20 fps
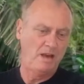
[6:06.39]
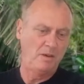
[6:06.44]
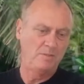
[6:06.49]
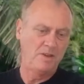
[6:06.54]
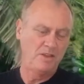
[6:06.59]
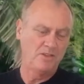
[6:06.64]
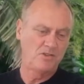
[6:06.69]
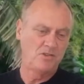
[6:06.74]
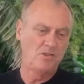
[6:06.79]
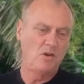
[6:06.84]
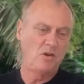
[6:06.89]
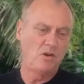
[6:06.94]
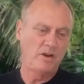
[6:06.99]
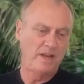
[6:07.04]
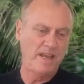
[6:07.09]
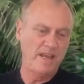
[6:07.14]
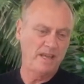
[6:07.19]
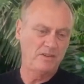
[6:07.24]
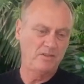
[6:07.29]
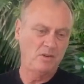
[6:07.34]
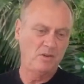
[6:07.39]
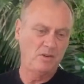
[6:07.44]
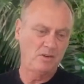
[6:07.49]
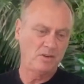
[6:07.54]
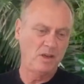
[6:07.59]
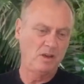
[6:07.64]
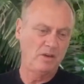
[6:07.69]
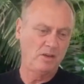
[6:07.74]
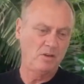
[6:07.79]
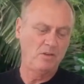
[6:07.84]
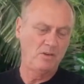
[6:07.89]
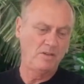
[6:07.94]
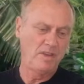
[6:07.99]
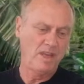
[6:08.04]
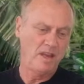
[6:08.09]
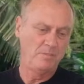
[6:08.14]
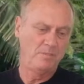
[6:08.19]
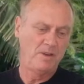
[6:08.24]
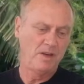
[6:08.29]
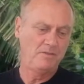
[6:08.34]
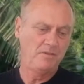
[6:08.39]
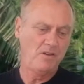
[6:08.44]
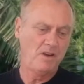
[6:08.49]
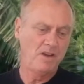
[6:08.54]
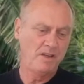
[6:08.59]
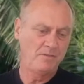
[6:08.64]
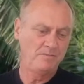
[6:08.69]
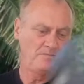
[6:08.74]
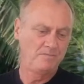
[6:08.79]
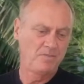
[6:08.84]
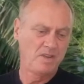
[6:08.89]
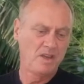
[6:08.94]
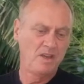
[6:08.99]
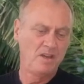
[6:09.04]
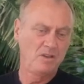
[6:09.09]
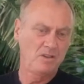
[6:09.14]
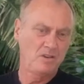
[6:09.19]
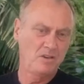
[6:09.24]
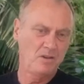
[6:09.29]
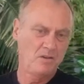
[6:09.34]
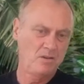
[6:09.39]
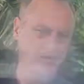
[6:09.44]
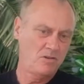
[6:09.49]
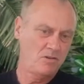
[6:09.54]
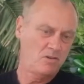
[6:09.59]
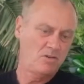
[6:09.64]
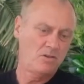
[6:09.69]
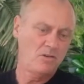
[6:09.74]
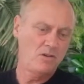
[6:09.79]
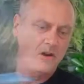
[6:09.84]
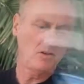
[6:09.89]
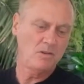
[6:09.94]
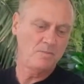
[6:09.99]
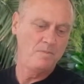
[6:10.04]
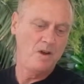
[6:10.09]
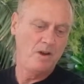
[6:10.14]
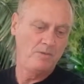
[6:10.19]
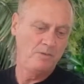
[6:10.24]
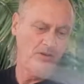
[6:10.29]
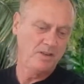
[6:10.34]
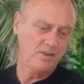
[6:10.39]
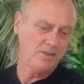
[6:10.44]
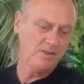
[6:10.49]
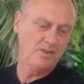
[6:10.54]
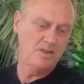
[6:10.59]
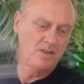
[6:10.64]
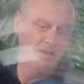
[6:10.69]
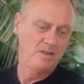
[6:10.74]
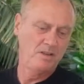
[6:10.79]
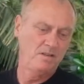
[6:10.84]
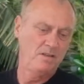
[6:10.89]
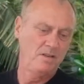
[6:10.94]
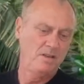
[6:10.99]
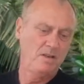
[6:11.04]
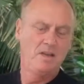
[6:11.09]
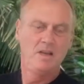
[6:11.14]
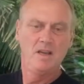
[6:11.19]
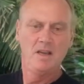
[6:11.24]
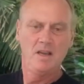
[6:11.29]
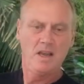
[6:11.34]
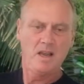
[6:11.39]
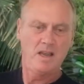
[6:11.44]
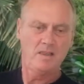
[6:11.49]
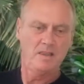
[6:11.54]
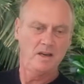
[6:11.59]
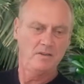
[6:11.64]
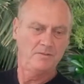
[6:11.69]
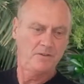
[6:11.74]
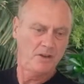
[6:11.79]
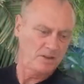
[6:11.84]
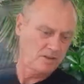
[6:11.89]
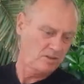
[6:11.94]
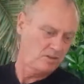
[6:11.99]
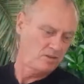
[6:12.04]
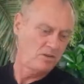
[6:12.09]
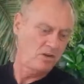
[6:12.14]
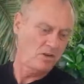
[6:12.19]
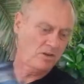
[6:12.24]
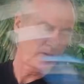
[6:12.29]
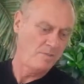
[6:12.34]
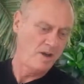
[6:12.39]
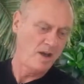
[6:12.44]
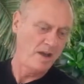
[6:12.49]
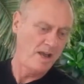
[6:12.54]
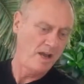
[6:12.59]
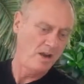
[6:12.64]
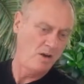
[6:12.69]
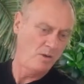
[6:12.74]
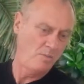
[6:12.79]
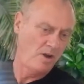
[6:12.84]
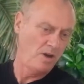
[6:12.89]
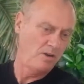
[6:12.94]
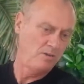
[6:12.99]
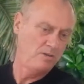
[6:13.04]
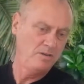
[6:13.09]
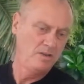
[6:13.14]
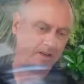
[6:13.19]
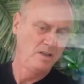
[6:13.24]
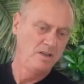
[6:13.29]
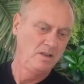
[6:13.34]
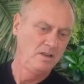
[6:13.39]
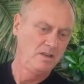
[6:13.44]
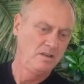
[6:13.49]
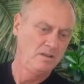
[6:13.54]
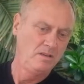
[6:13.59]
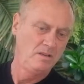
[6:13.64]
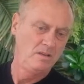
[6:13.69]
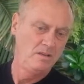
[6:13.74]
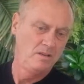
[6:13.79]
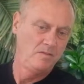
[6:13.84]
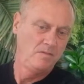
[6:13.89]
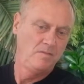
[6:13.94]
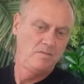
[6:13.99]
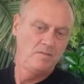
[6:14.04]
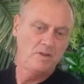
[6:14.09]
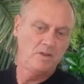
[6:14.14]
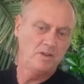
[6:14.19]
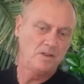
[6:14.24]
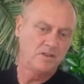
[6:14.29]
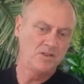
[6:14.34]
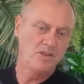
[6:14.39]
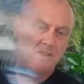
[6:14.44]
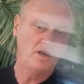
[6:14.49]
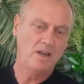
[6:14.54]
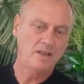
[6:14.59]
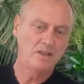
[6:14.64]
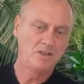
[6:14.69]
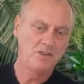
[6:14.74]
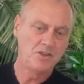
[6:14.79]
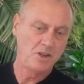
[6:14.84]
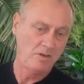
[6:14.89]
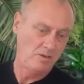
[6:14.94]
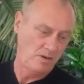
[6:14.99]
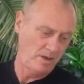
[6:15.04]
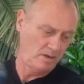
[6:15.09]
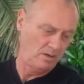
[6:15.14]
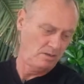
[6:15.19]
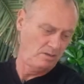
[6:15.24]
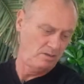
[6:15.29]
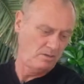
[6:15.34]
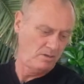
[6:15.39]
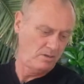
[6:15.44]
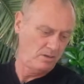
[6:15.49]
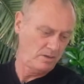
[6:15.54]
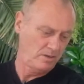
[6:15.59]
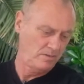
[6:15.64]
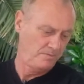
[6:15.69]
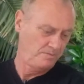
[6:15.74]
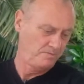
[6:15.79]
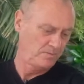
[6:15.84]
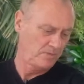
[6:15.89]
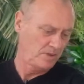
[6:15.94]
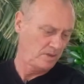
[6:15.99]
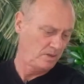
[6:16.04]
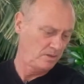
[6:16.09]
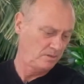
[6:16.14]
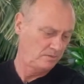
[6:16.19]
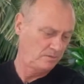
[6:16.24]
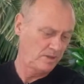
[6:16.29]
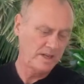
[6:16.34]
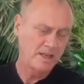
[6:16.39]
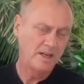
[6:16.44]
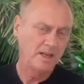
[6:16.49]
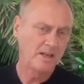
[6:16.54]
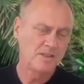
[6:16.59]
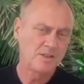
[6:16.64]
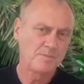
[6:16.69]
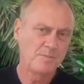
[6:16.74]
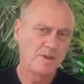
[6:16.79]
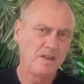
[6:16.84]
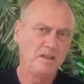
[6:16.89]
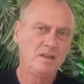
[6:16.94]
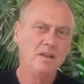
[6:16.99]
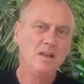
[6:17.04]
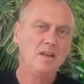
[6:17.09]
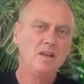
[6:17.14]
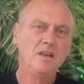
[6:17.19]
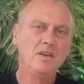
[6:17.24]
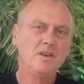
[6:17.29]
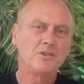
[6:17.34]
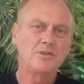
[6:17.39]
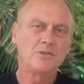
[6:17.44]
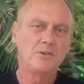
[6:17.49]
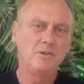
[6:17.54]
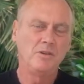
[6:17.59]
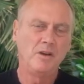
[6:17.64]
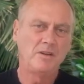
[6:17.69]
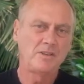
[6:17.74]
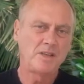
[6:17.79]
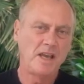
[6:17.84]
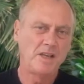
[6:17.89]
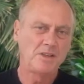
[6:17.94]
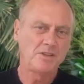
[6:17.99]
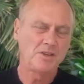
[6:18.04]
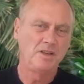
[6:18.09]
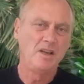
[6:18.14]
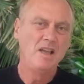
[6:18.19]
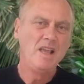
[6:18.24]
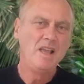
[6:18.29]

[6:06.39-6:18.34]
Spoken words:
I mean, there's not a heck of a lot going on there, but if I cock my wrist and then if I cock my elbow, you can see I can generate a lot of racket head speed through rotation.